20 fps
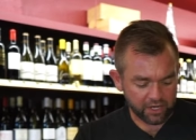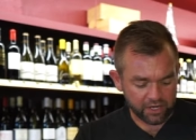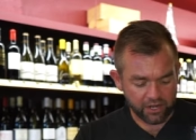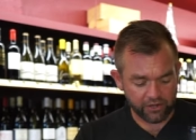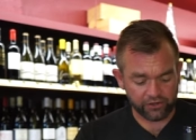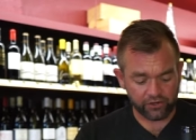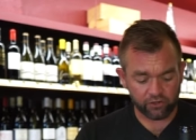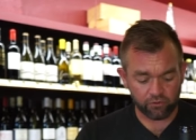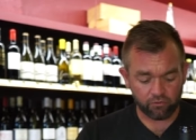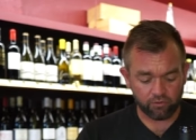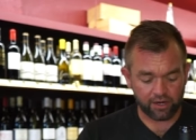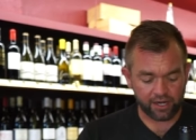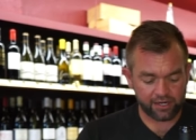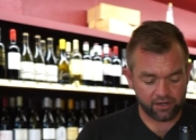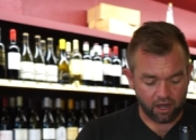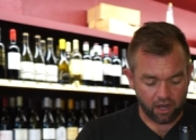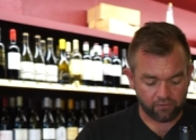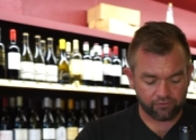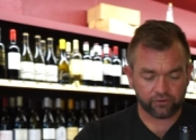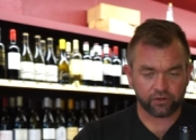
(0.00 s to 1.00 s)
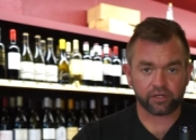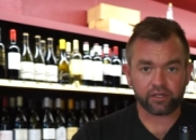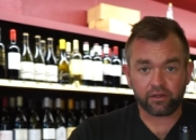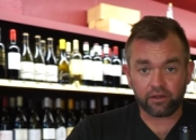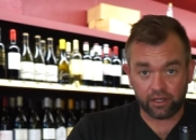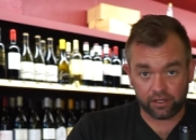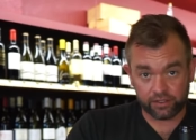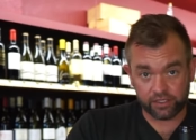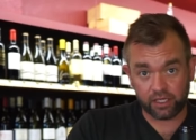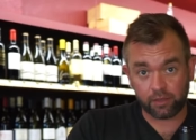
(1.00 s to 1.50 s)
Another wine offering
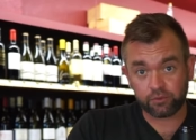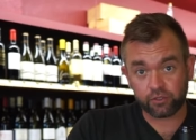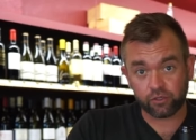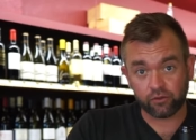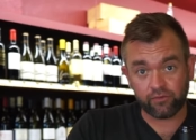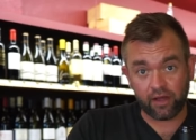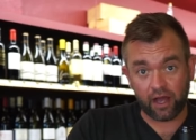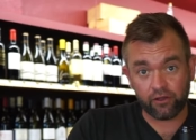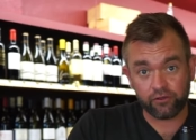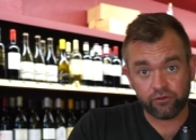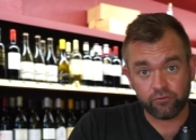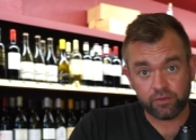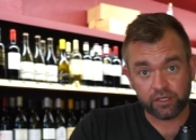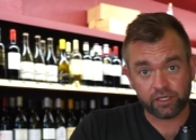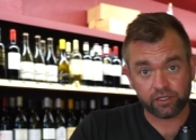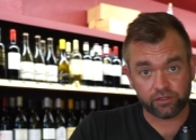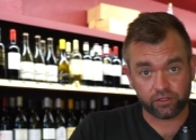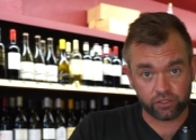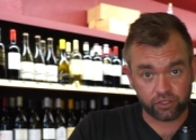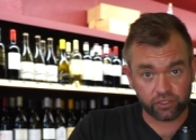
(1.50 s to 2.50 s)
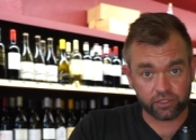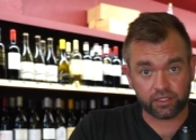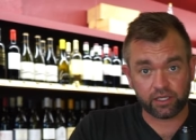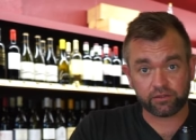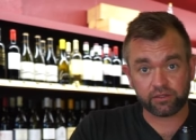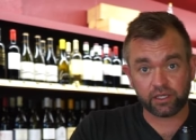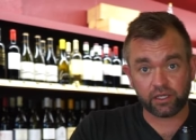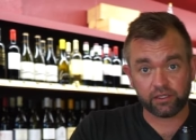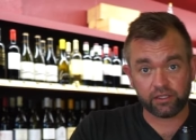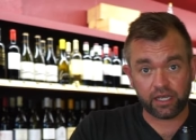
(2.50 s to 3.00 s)
exceptional value because it's just
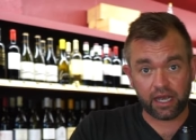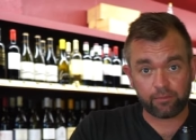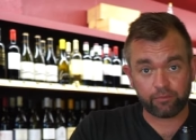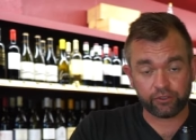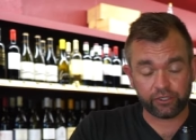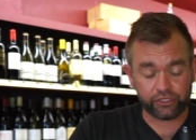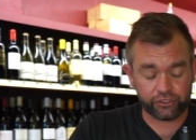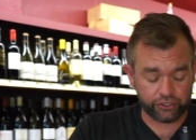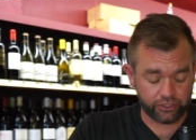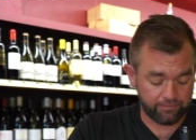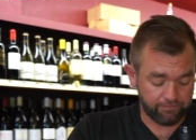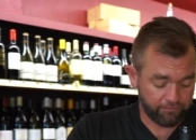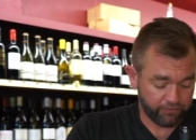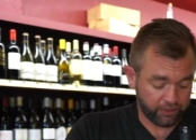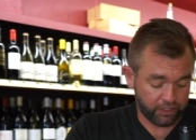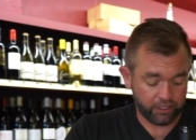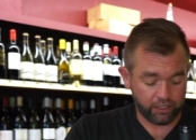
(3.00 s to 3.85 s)
outside the appellation,